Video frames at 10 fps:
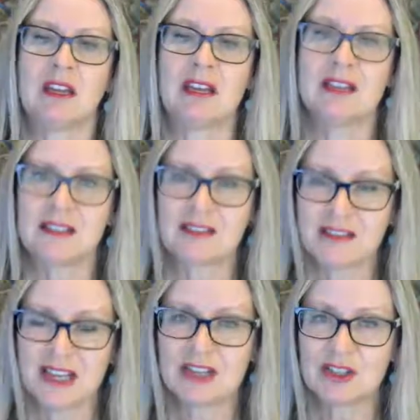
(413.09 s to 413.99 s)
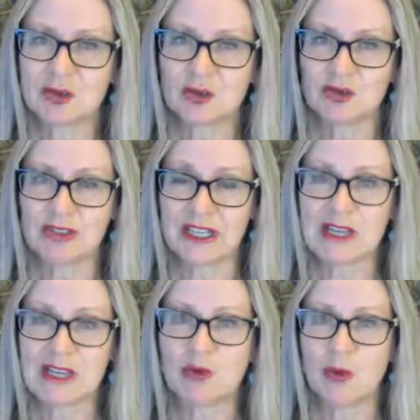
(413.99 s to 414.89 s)
in its technical
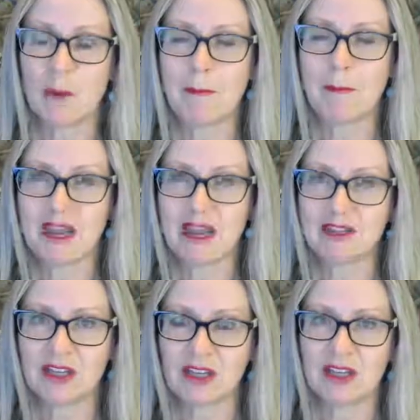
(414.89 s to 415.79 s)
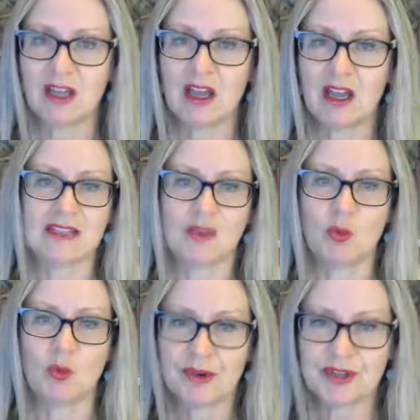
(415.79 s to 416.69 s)
legal meaning as a
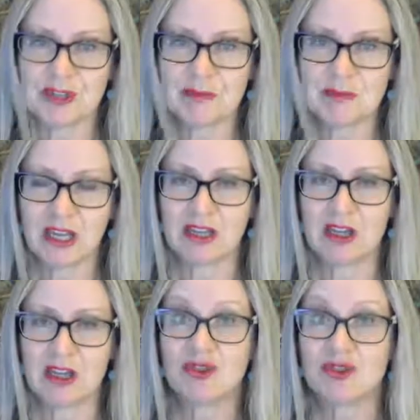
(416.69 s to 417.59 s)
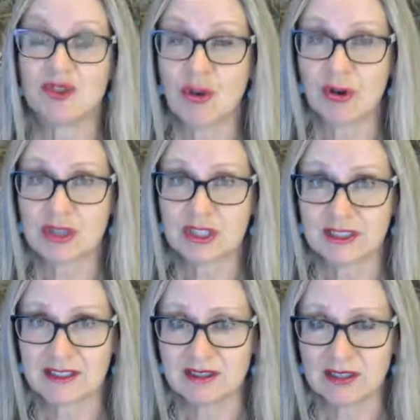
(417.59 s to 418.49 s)
warranty ban, not
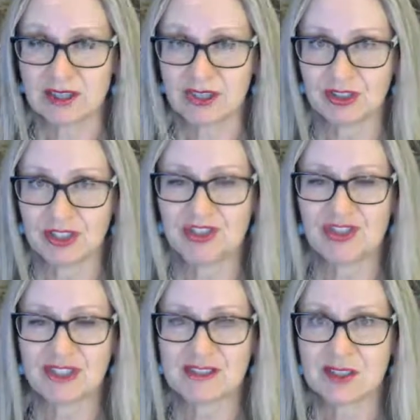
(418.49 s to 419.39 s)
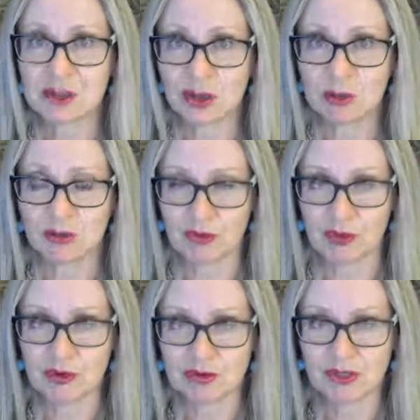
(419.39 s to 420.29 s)
a condition, just a term of the
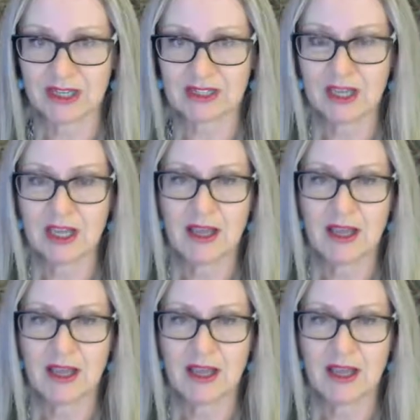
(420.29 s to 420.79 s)
contract.